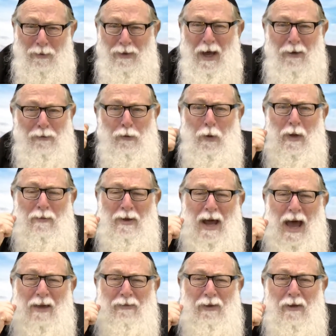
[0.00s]
without you even
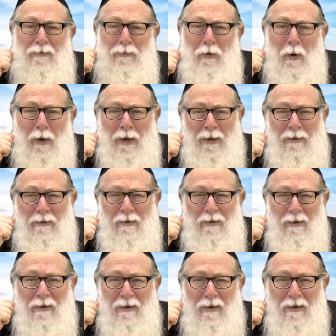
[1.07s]
asking for it.
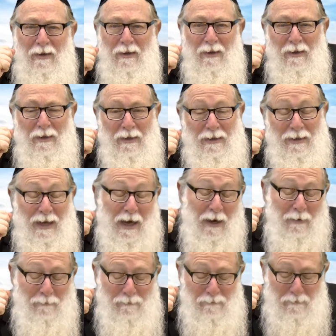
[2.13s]

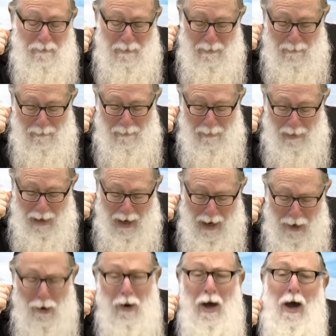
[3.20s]
Now, I
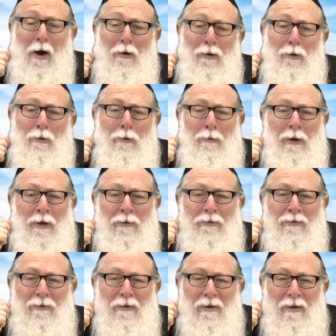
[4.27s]
don't know how you were
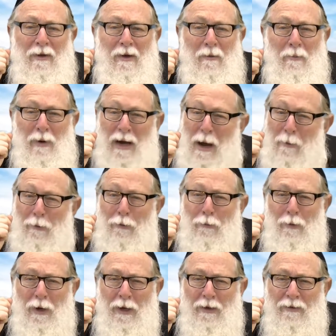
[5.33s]
raised, but I was
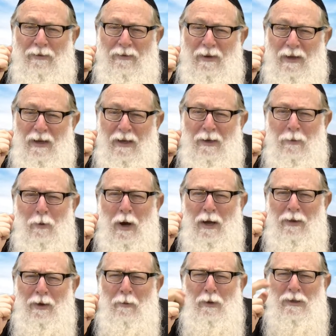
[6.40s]
raised in a
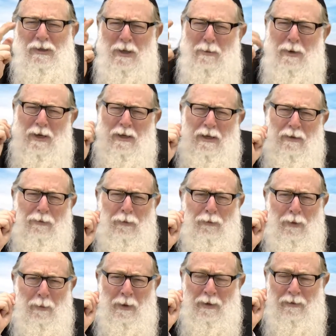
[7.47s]
way that when somebody gives you
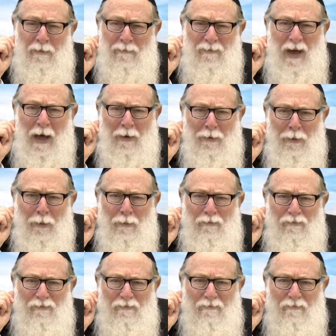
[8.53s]
something of value,